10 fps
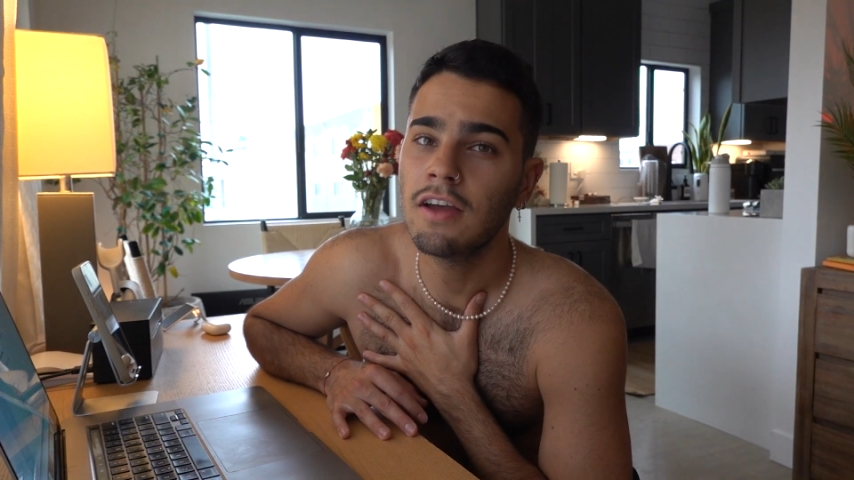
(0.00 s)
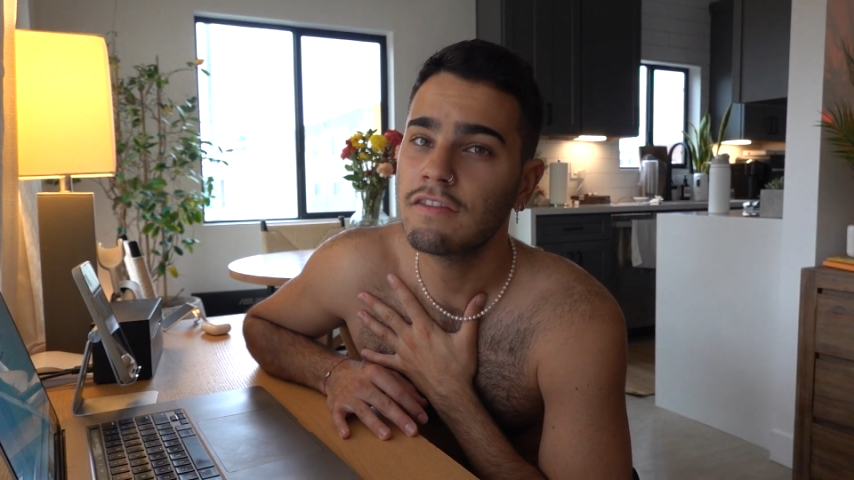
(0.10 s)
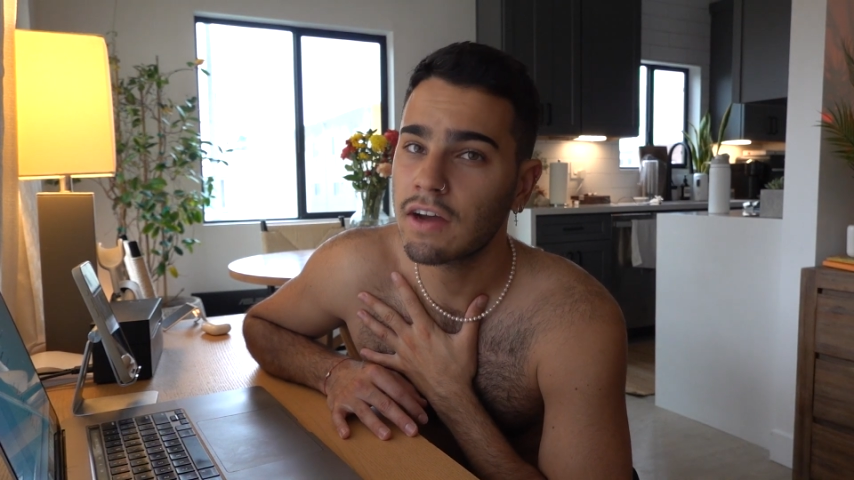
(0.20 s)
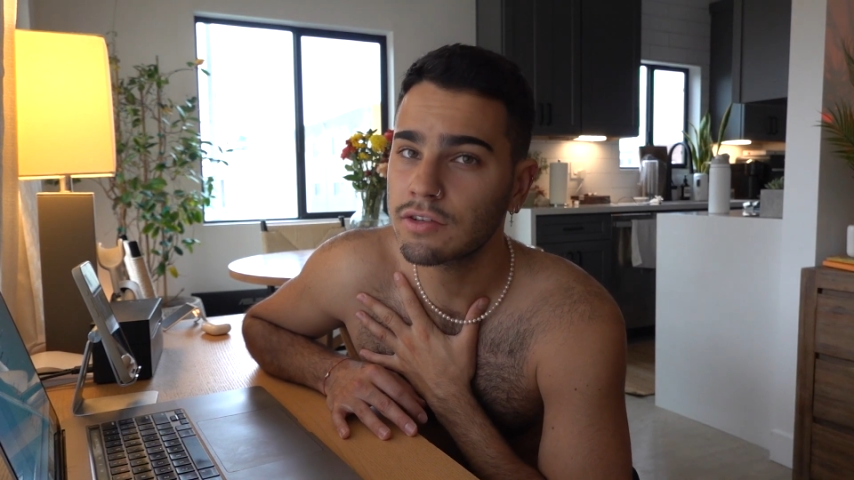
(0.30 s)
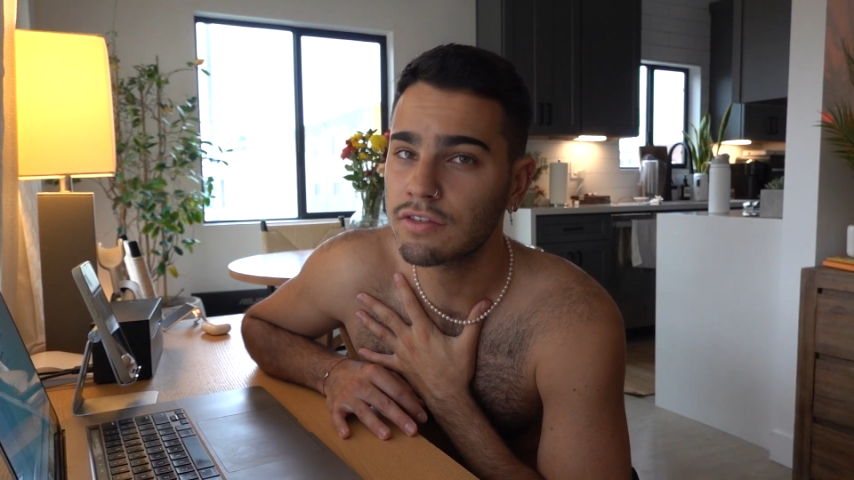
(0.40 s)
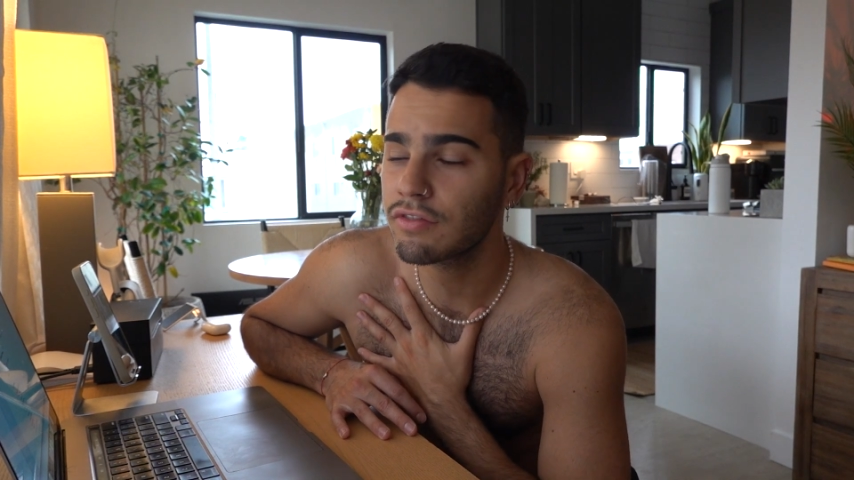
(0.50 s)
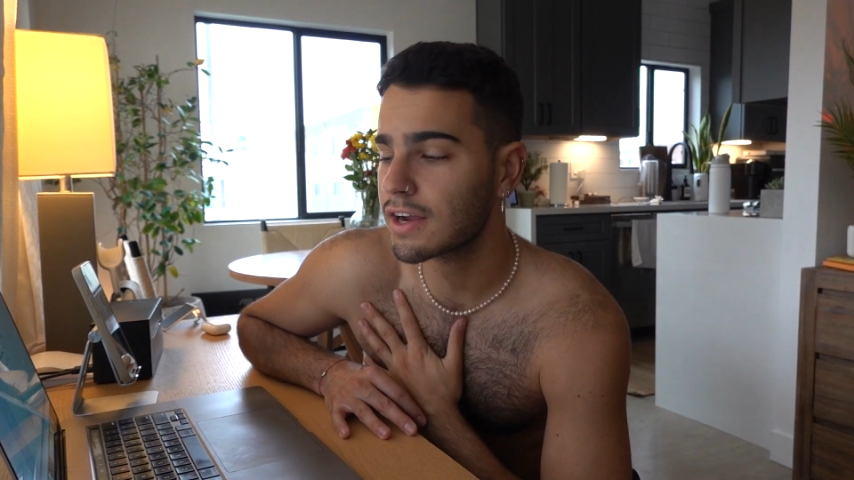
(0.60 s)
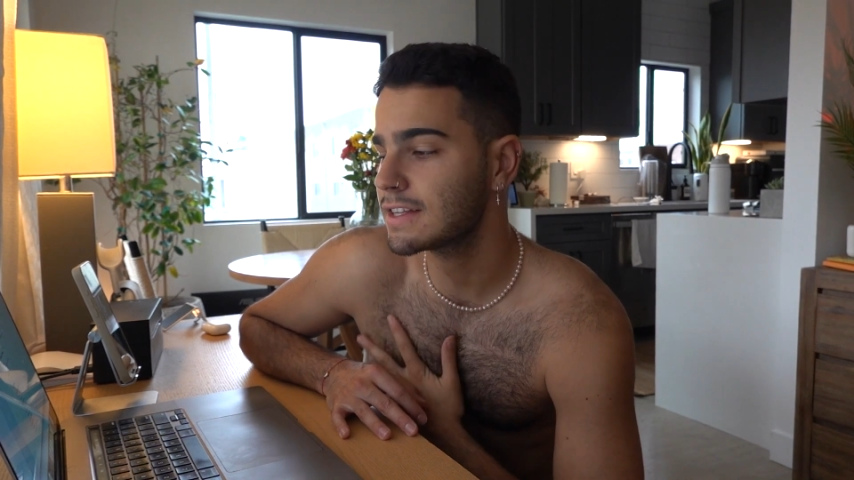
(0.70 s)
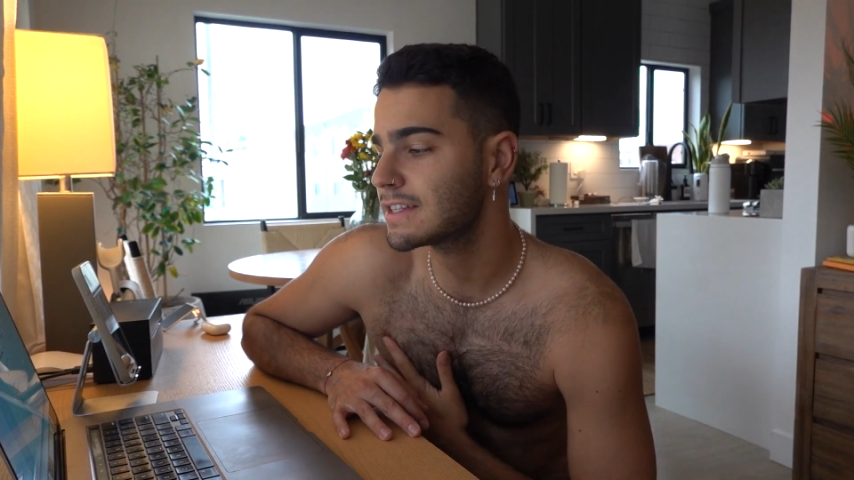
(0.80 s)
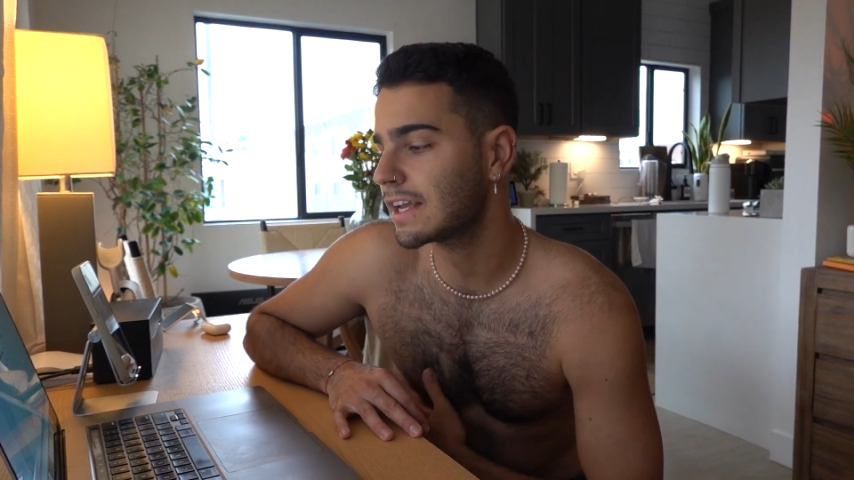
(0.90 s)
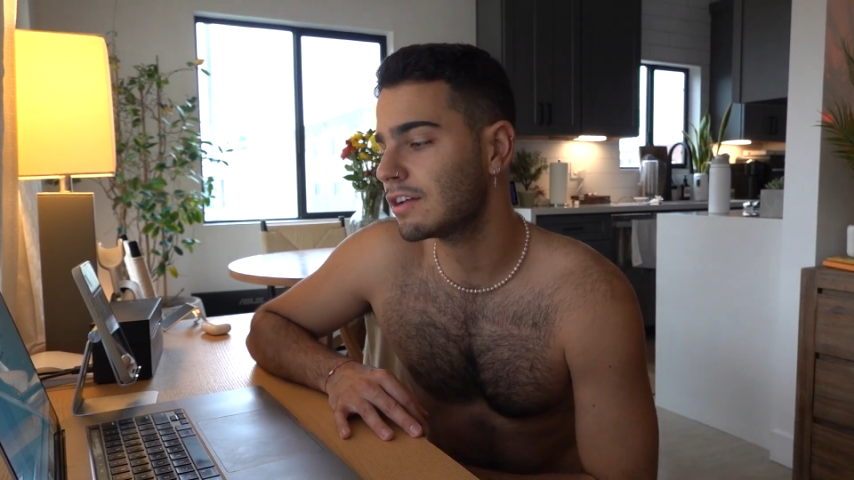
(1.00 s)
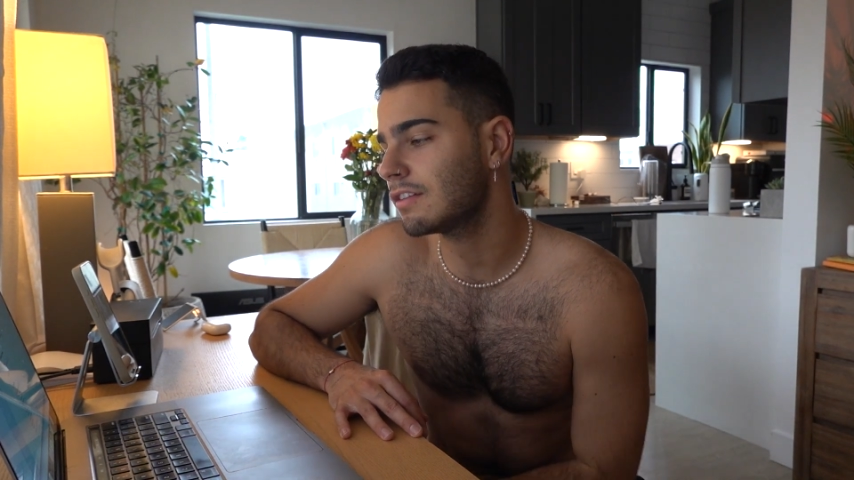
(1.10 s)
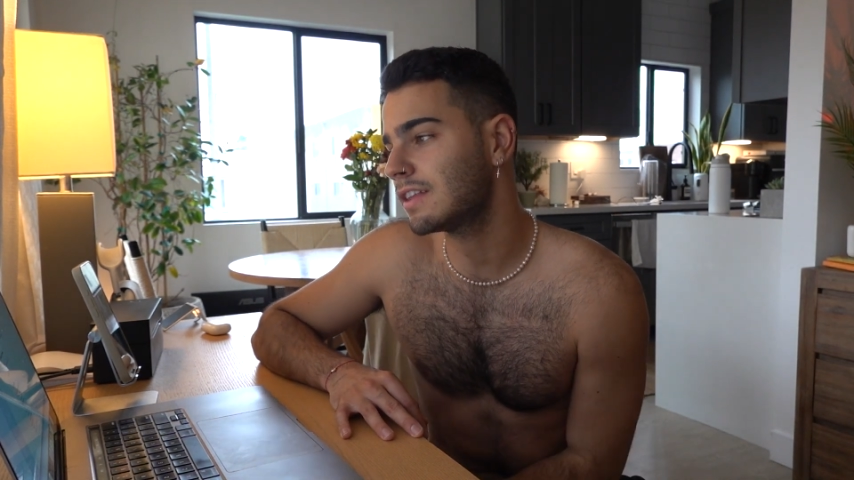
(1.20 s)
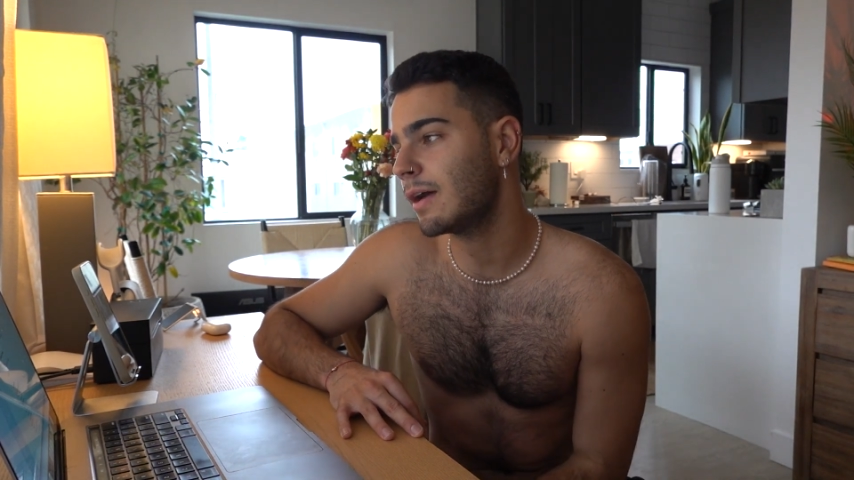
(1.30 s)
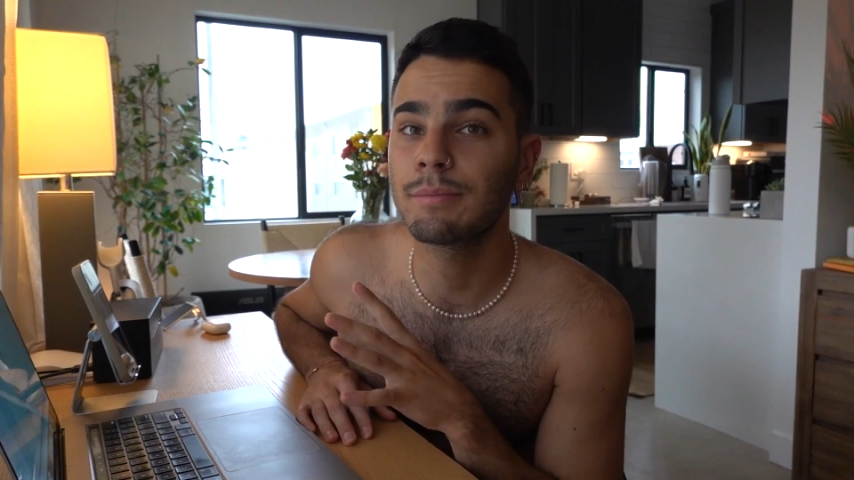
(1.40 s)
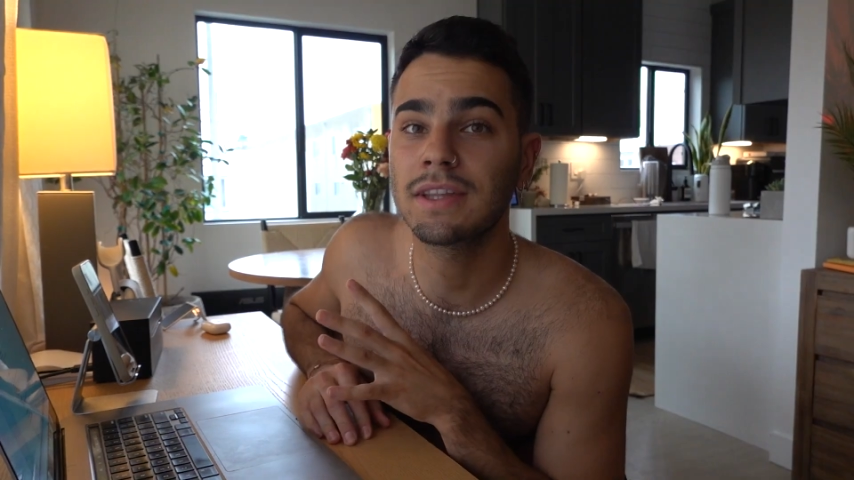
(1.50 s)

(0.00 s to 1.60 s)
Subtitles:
founder friends and all of that.